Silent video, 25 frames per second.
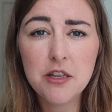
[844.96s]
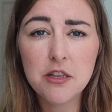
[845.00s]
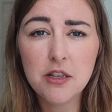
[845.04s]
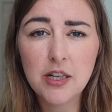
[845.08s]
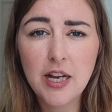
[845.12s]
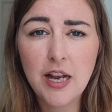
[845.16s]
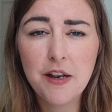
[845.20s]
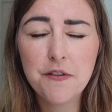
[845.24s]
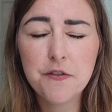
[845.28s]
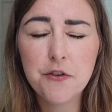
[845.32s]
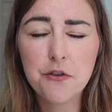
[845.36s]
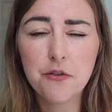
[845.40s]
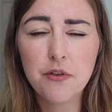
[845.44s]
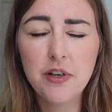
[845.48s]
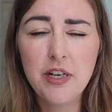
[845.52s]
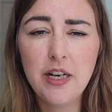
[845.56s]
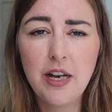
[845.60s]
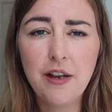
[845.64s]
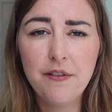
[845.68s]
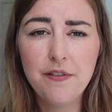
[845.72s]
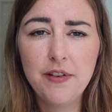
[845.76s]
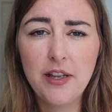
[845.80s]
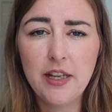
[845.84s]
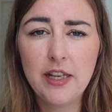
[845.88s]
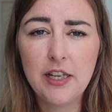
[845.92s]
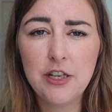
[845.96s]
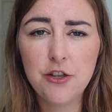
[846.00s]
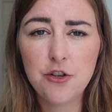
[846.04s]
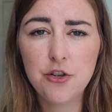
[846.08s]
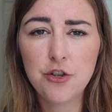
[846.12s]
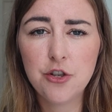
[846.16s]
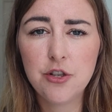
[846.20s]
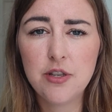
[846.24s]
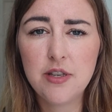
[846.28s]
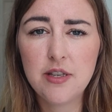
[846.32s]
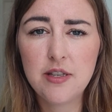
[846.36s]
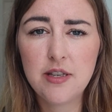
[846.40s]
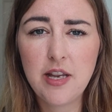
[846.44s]
to look after it, I feel like it
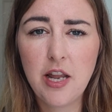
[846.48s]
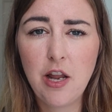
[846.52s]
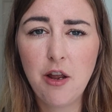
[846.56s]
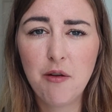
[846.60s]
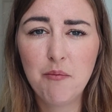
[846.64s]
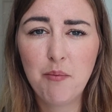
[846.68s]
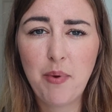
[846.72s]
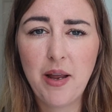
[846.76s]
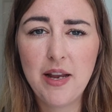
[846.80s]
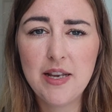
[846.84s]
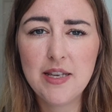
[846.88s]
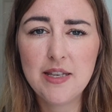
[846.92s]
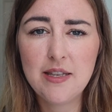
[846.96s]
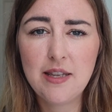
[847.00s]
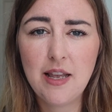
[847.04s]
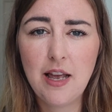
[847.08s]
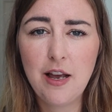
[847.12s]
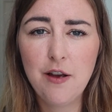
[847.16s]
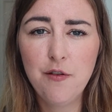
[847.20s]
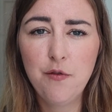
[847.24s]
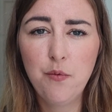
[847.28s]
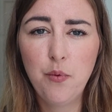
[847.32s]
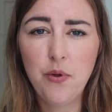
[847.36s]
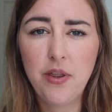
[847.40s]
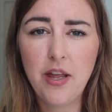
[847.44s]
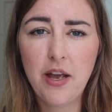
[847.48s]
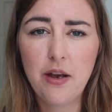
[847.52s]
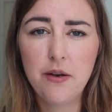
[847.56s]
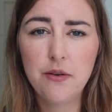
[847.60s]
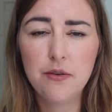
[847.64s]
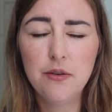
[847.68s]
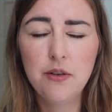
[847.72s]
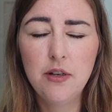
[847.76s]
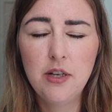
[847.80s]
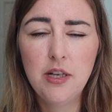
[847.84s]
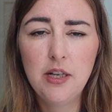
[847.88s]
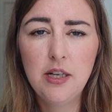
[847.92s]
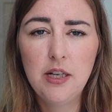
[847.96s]
should stay on by itself
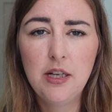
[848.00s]
without